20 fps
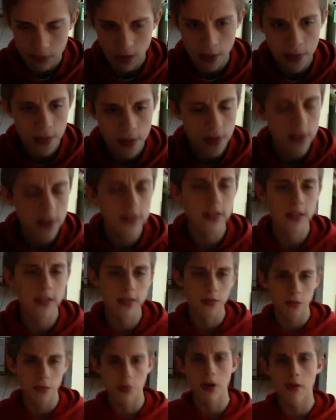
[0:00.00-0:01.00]
This
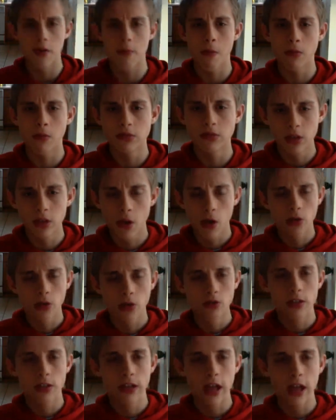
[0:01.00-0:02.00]
is what
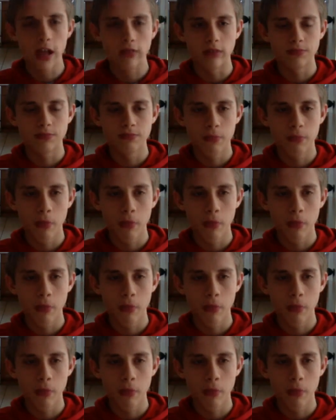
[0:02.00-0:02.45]
we get.